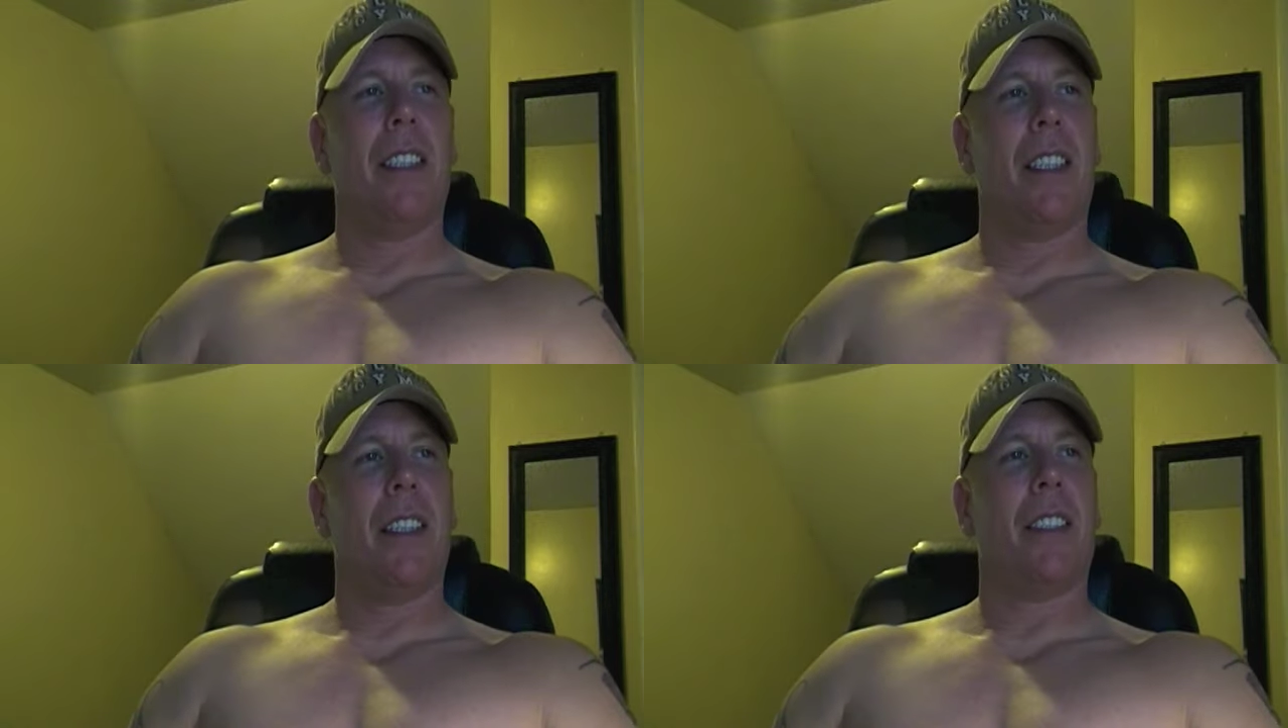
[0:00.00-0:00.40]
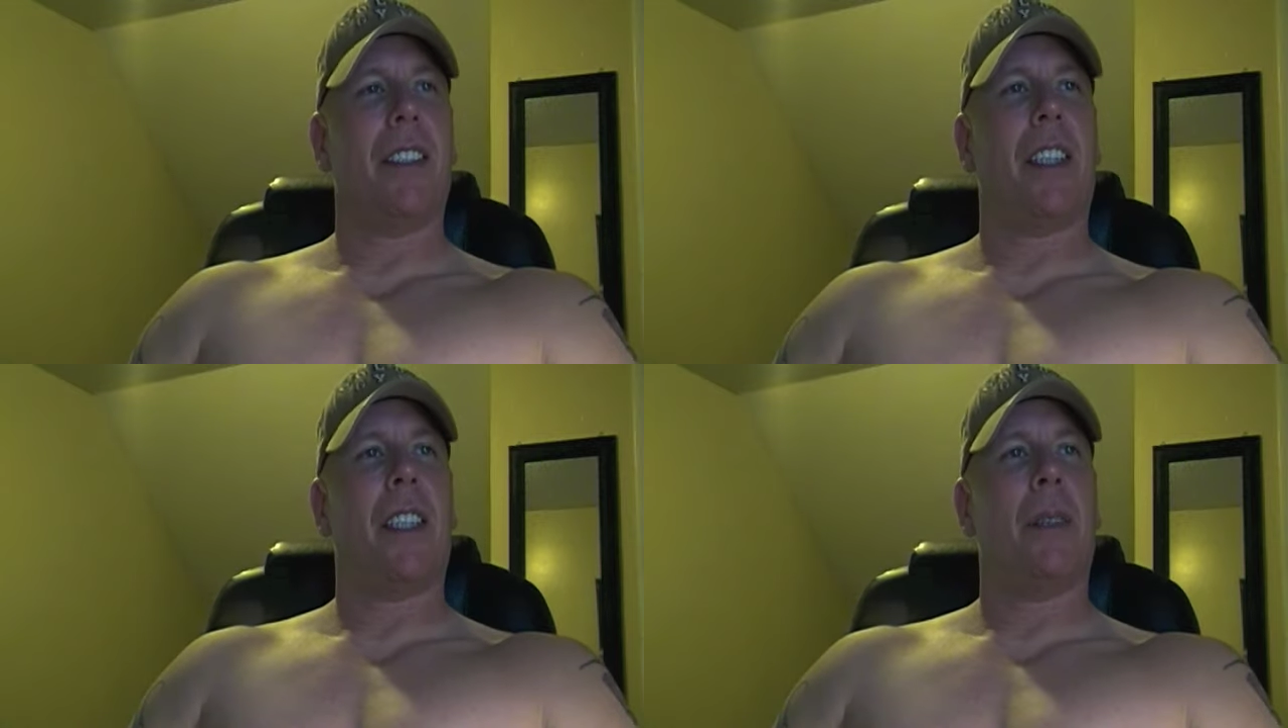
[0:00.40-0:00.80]

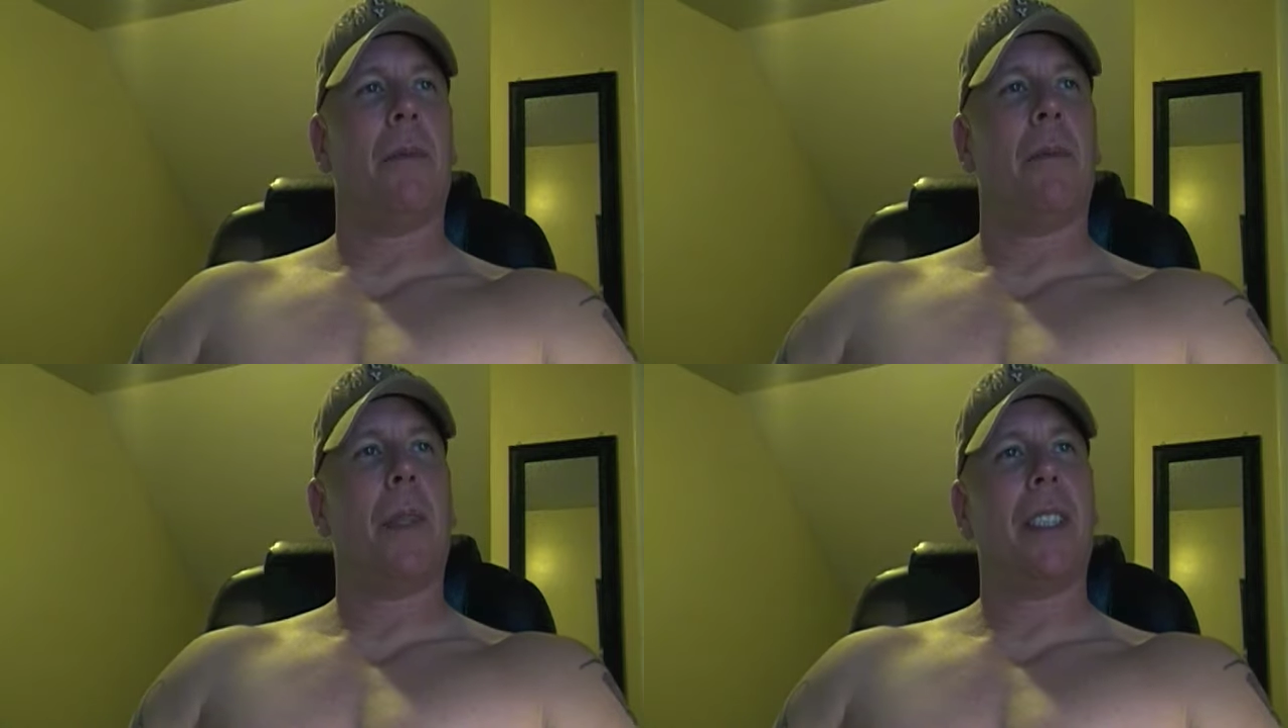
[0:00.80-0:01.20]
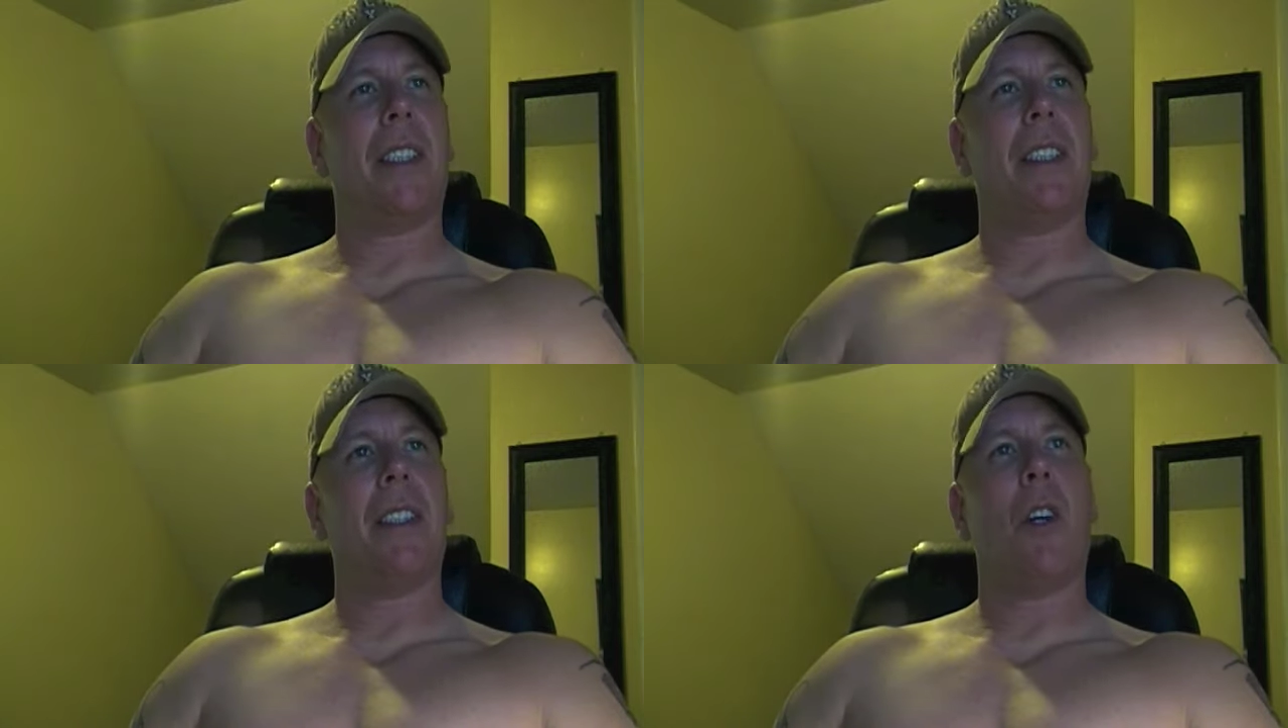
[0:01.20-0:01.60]
And but
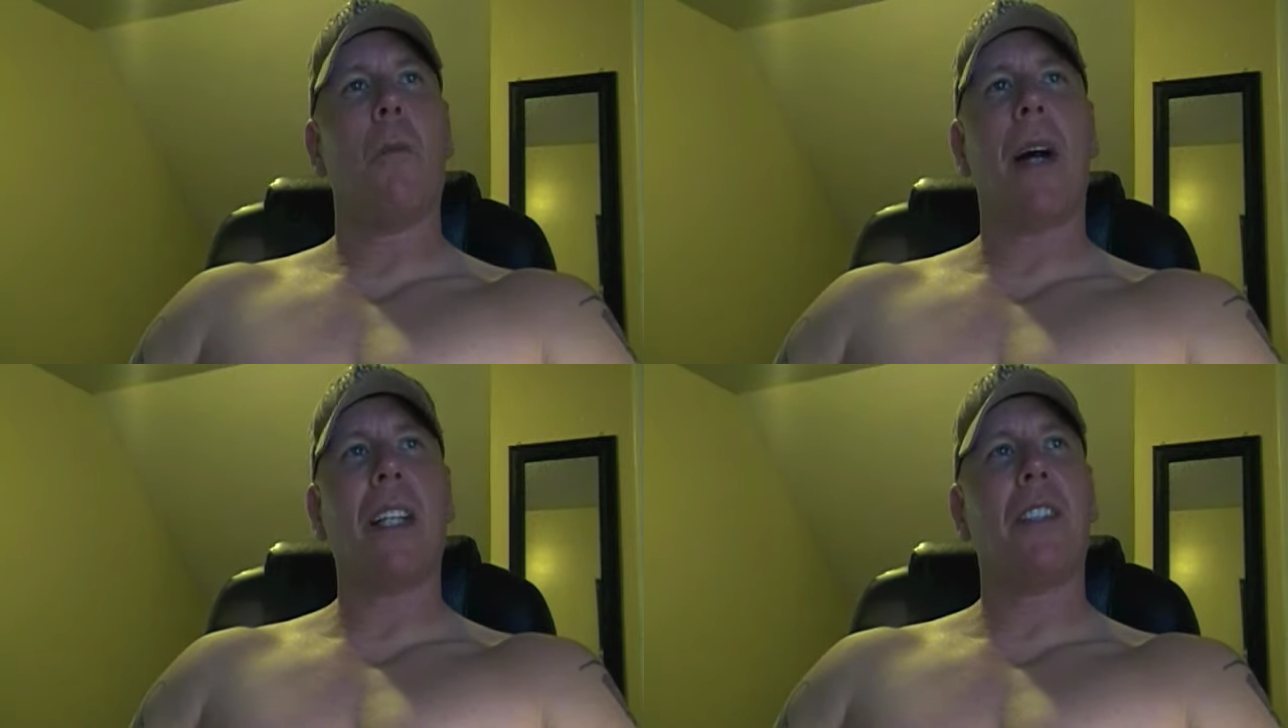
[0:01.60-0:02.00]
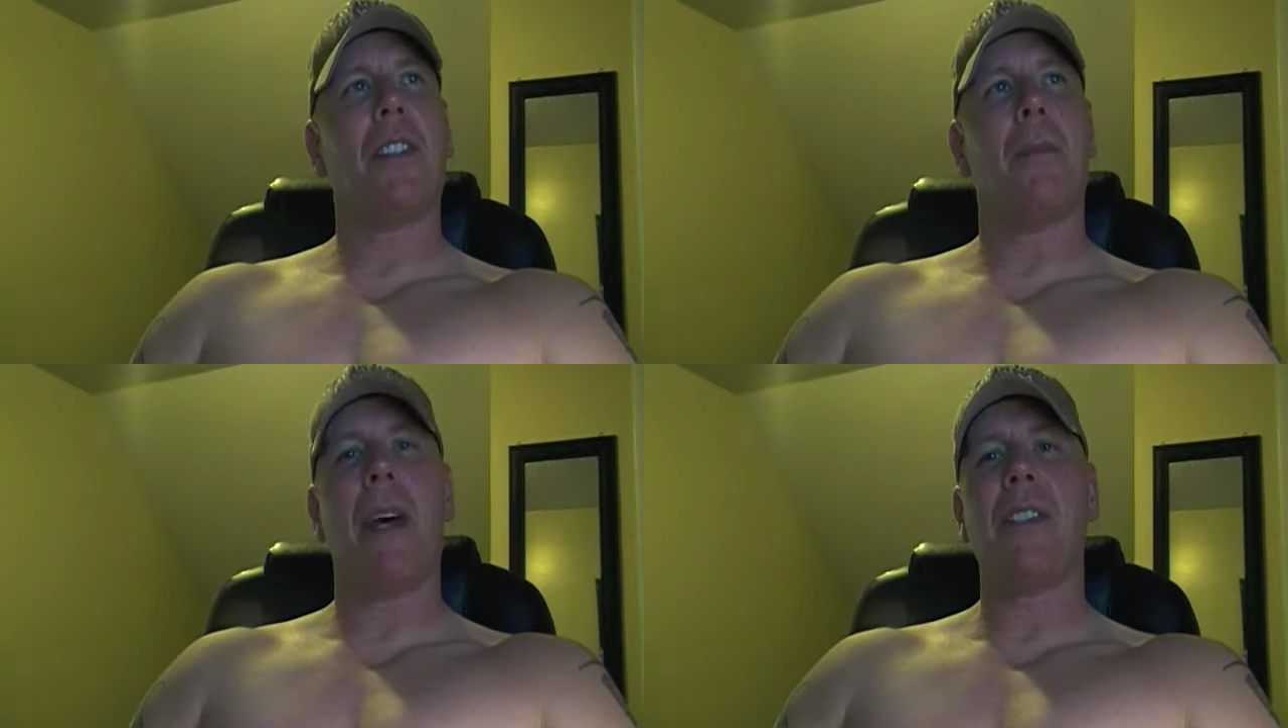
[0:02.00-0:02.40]
going back
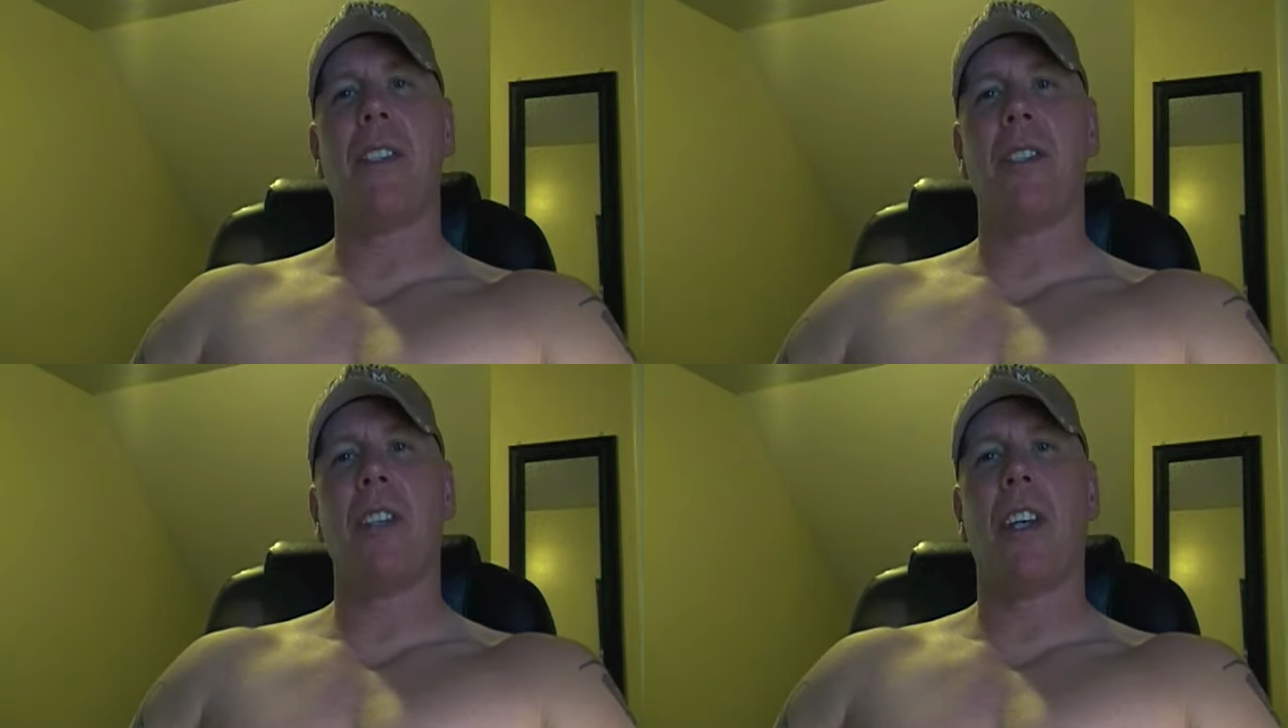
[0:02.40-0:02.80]
to the message,